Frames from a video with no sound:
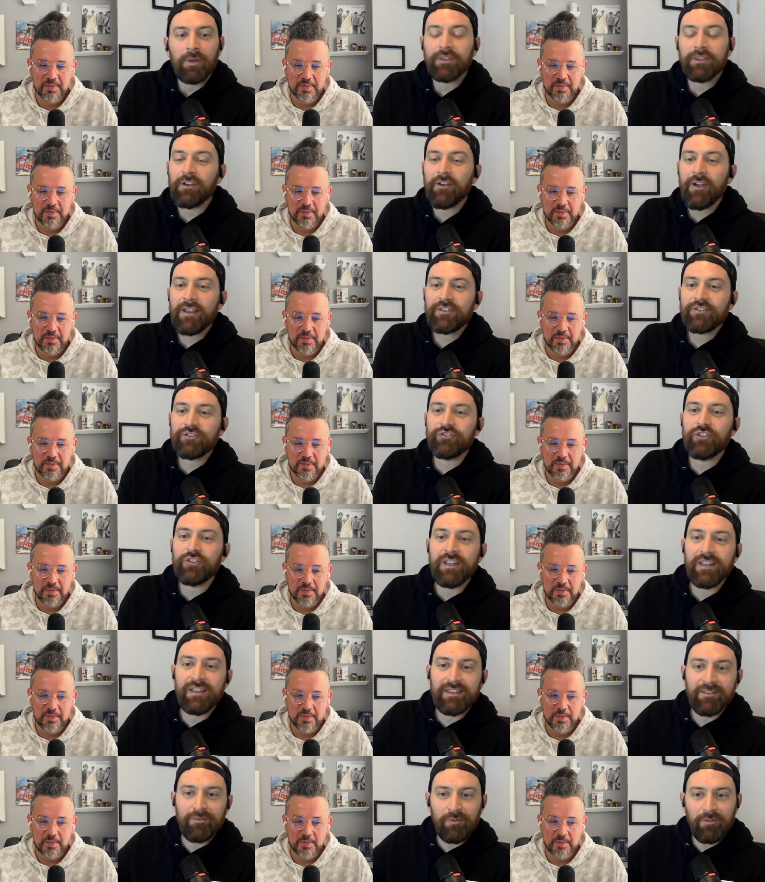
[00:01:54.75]
Speaker 1: but their
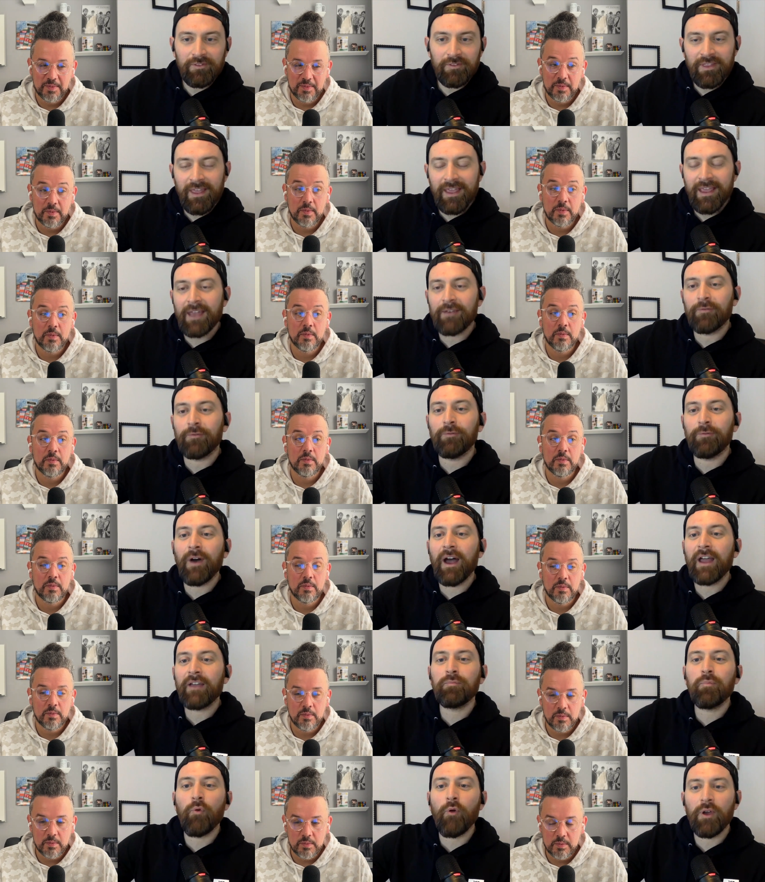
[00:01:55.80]
XG, they had
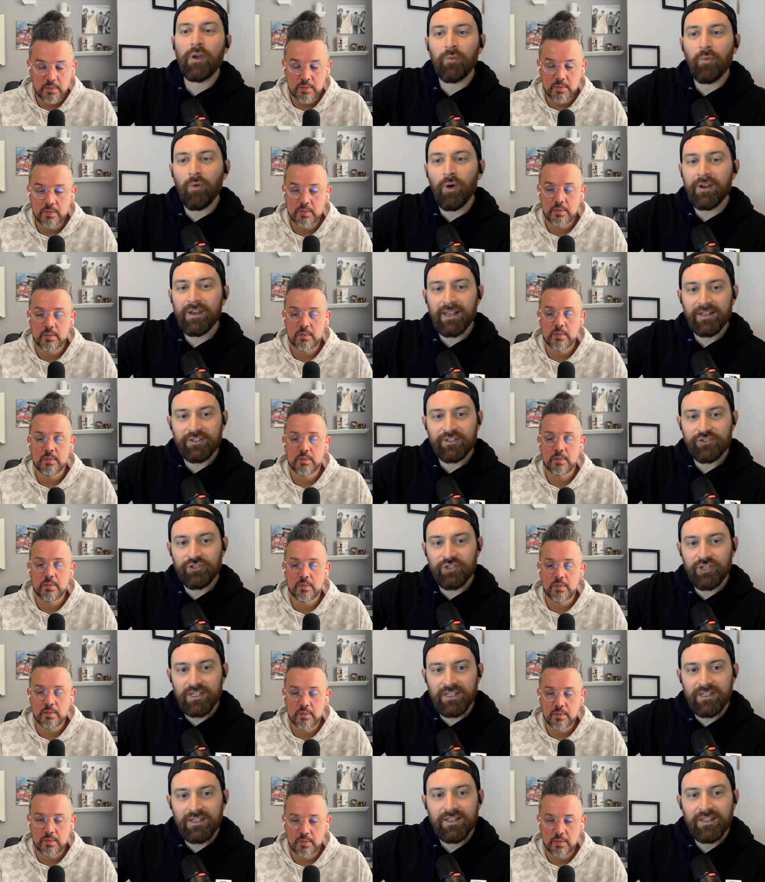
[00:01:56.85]
5.1
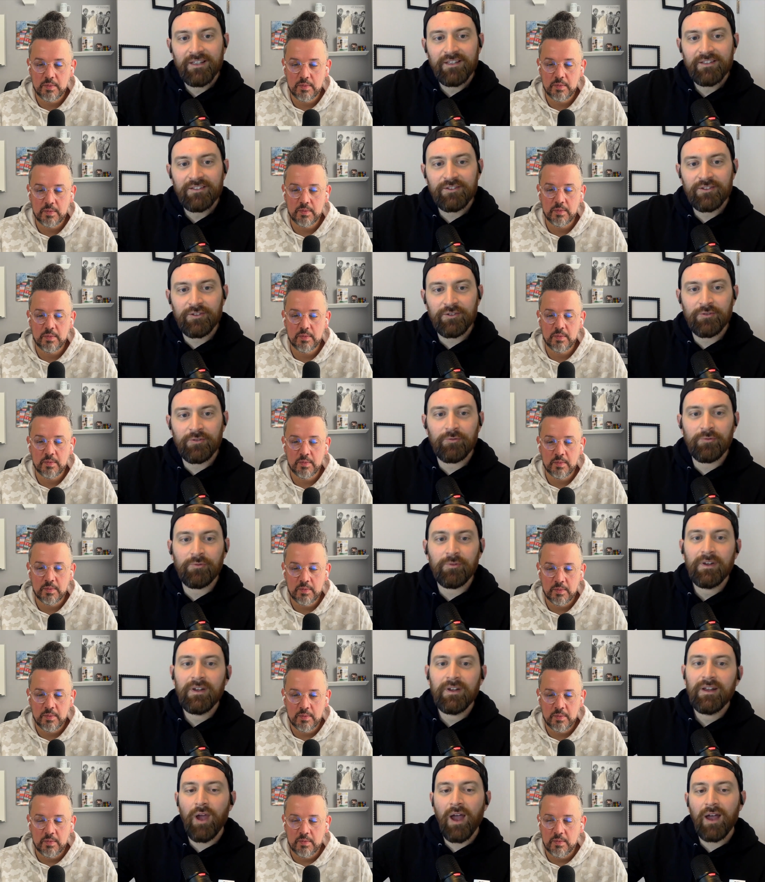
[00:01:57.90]
XG to
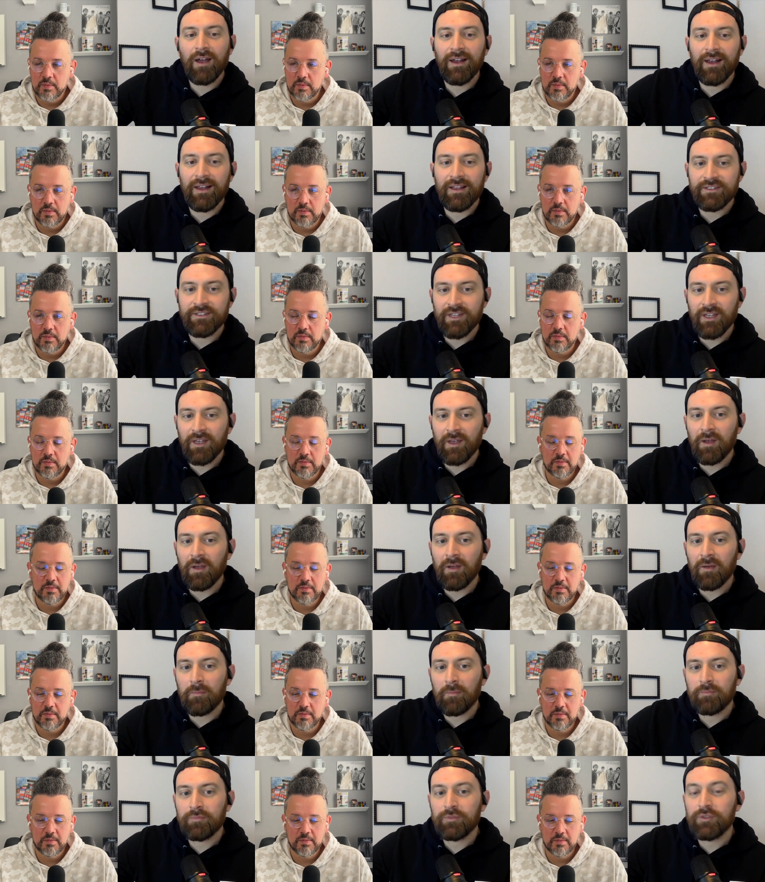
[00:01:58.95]
Praha's
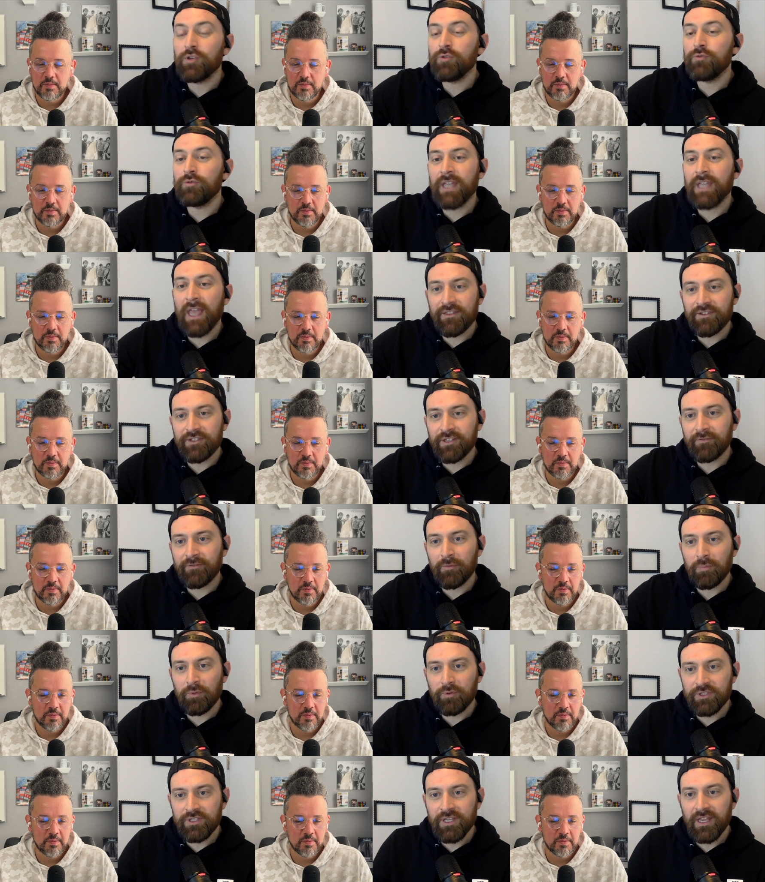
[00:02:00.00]
uh, two tenths of a
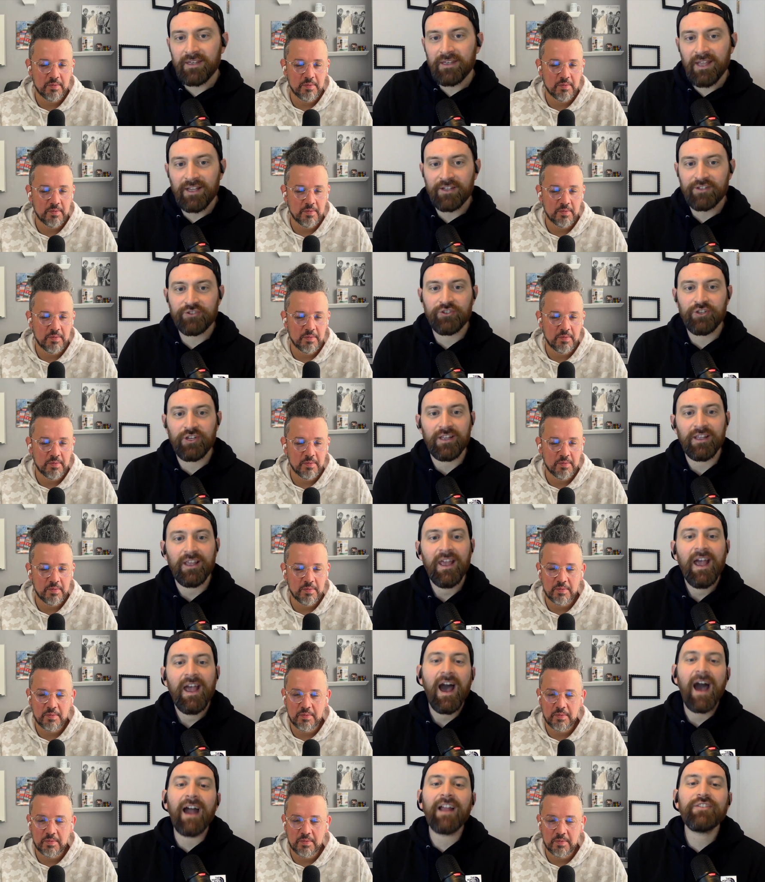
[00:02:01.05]
percent XG.
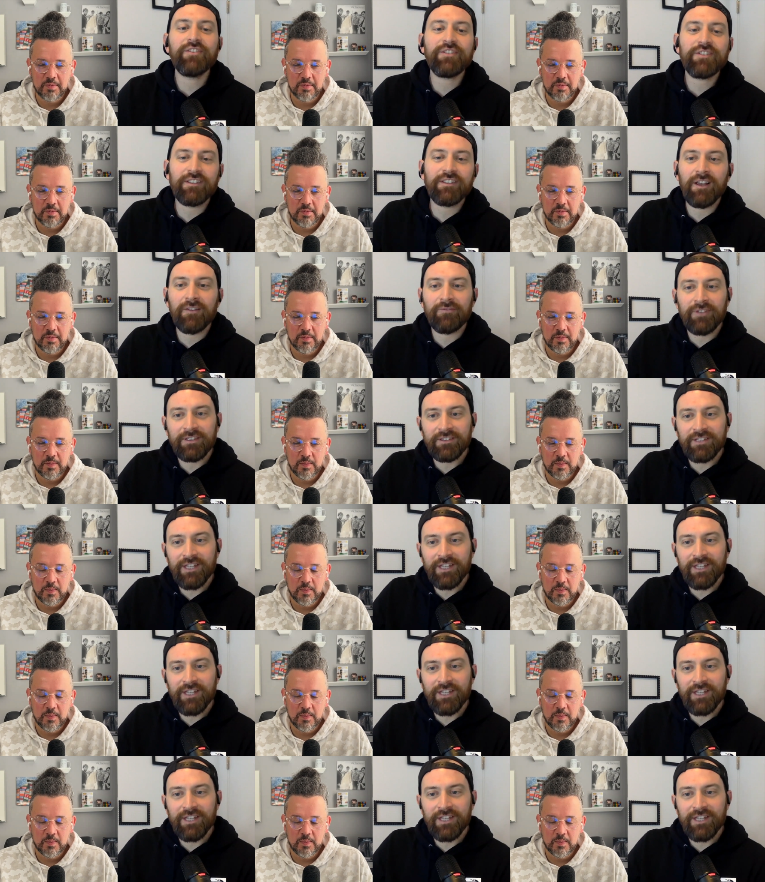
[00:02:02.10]
I just love